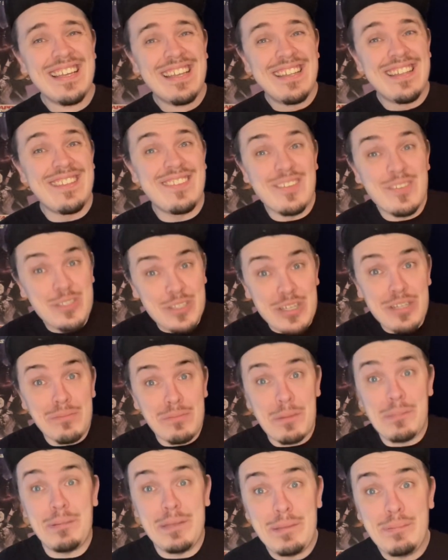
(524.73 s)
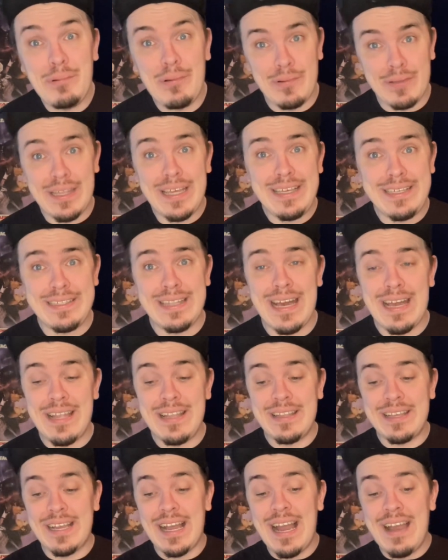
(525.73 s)
there's going to be people like that.
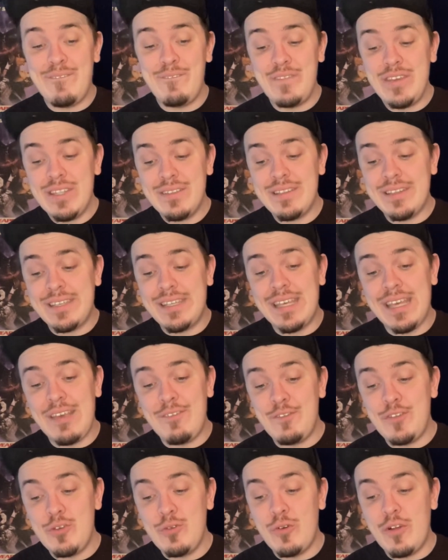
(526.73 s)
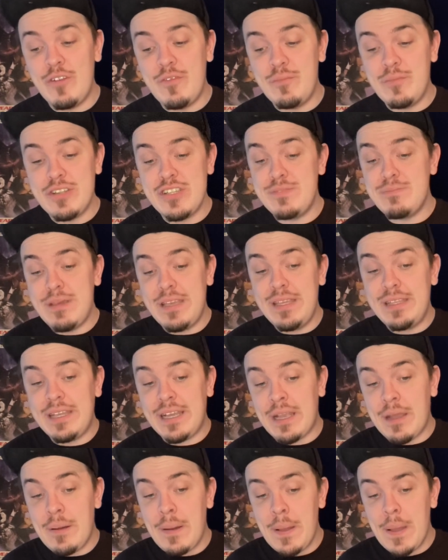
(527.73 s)
Like, I feel like if you would have just made,
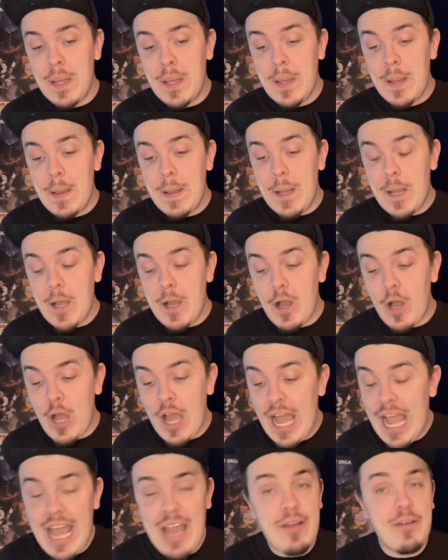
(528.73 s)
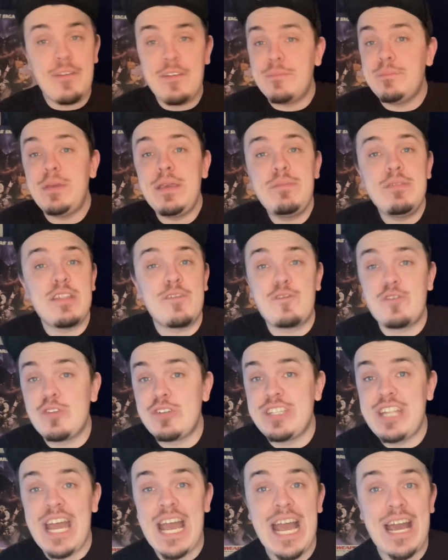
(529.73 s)
like, maybe the
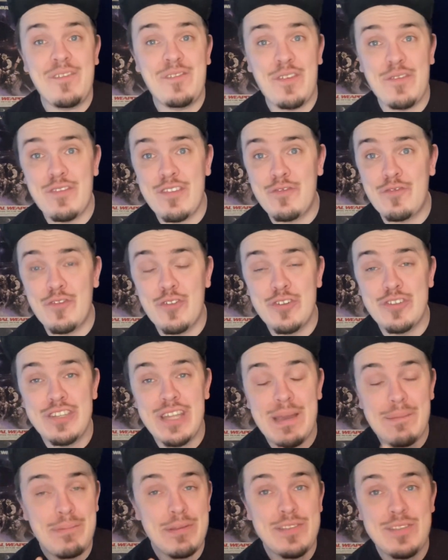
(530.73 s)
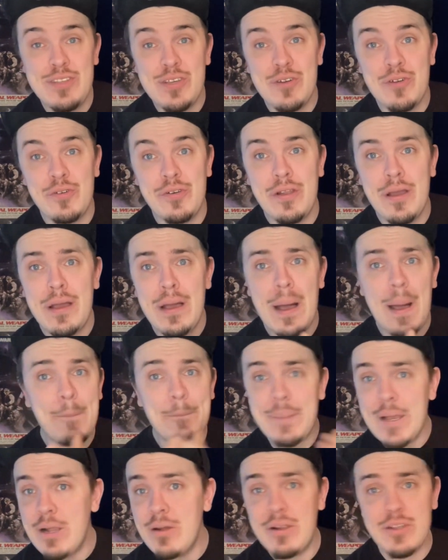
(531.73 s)
first half of the first episode
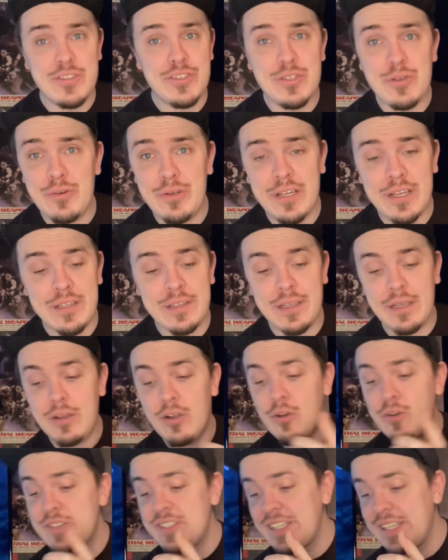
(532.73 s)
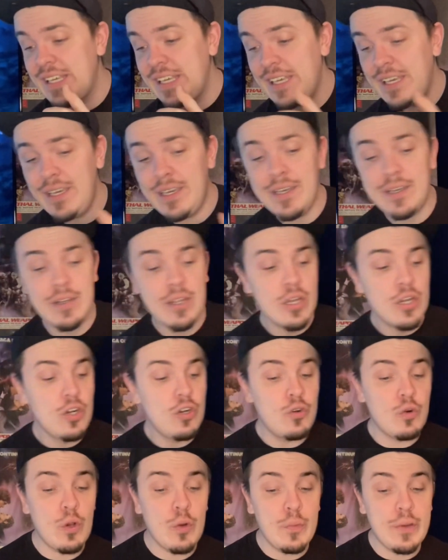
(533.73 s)
about Ahsoka, like, her as a kid,
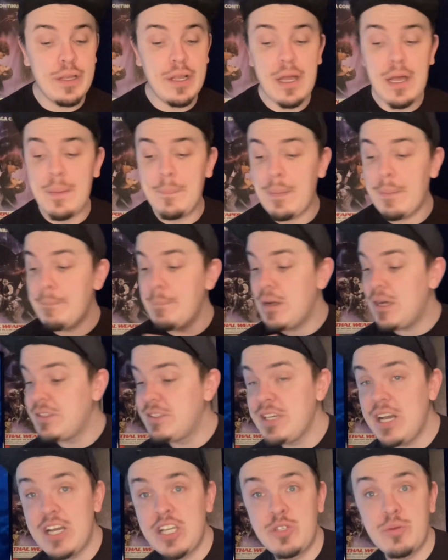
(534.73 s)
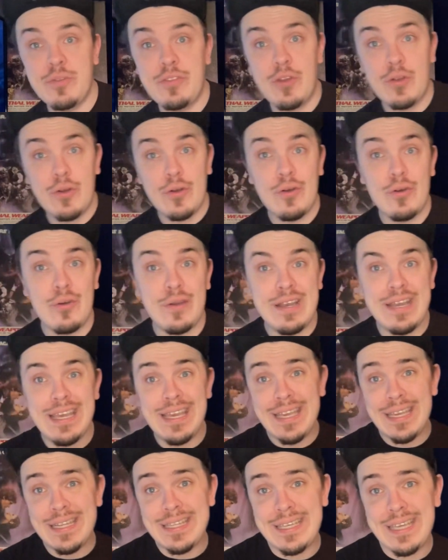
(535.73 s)
growing up, montage with her and
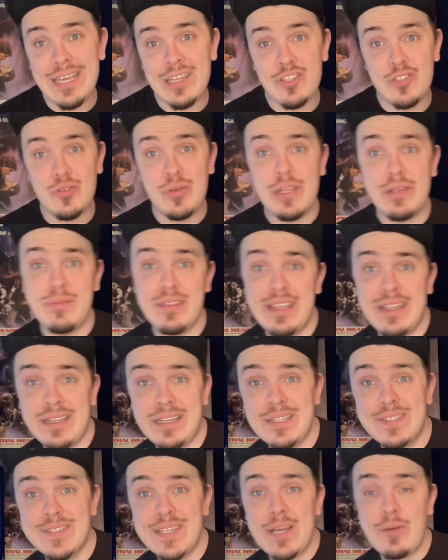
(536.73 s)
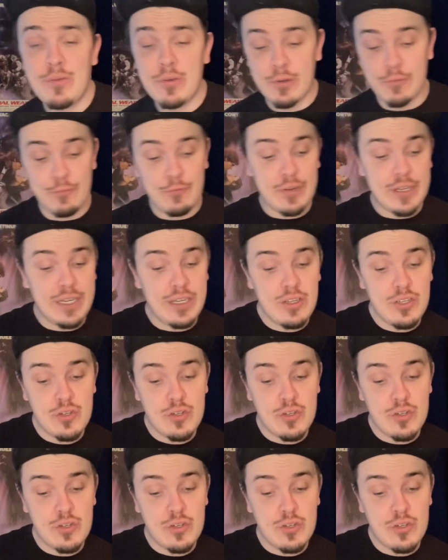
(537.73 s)
Anakin, training with Anakin Skywalker, fighting